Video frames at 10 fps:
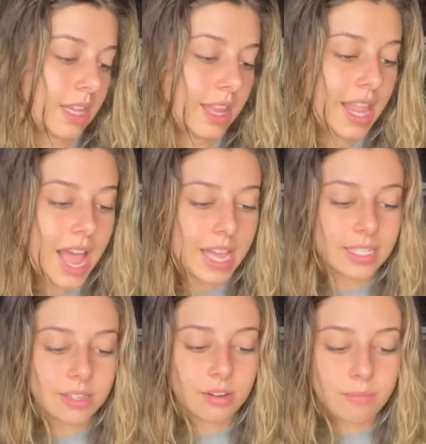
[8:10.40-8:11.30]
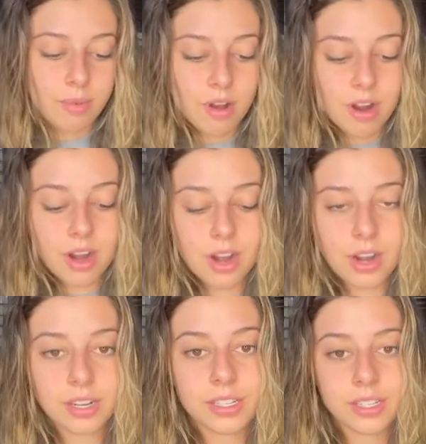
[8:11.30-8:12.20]
Last little
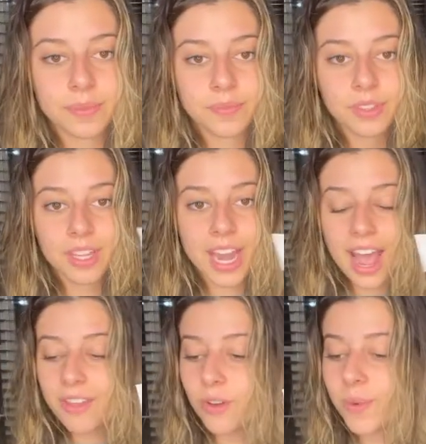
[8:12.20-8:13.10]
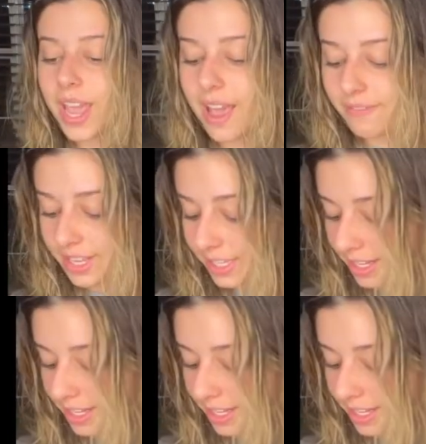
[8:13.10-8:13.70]
part. Now that we have this